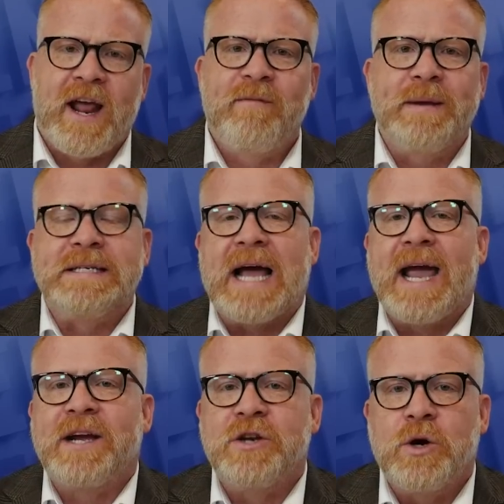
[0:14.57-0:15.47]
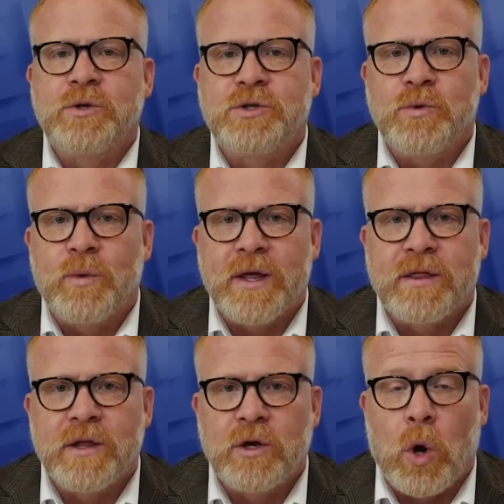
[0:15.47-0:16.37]
I have been diagnosed
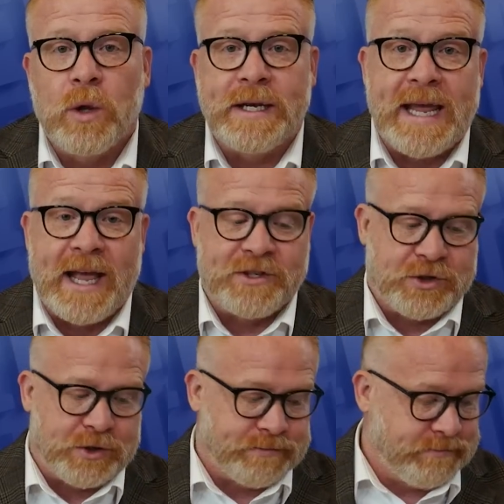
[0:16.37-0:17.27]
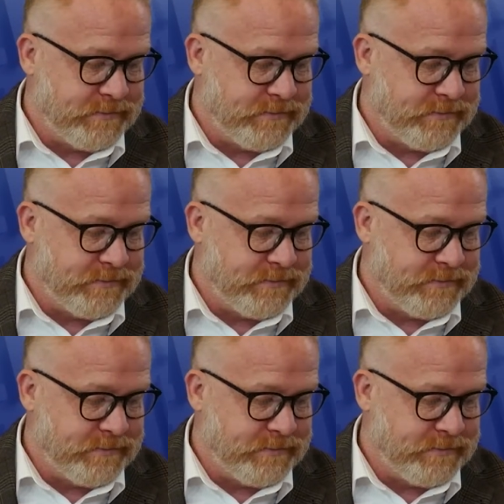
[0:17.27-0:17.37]
with colon cancer.